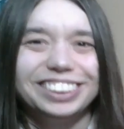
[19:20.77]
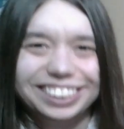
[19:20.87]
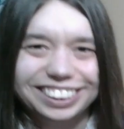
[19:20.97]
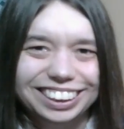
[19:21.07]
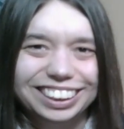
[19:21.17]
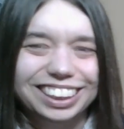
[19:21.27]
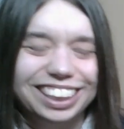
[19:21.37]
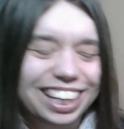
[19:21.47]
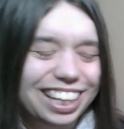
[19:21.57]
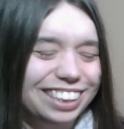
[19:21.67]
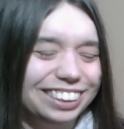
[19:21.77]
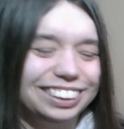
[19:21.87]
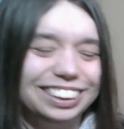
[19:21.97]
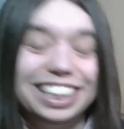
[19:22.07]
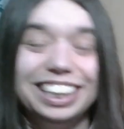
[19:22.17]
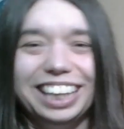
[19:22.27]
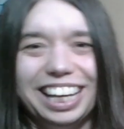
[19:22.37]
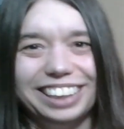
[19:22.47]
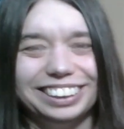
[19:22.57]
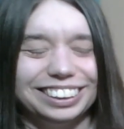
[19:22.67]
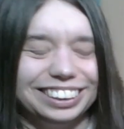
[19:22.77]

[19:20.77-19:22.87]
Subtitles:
sea legs,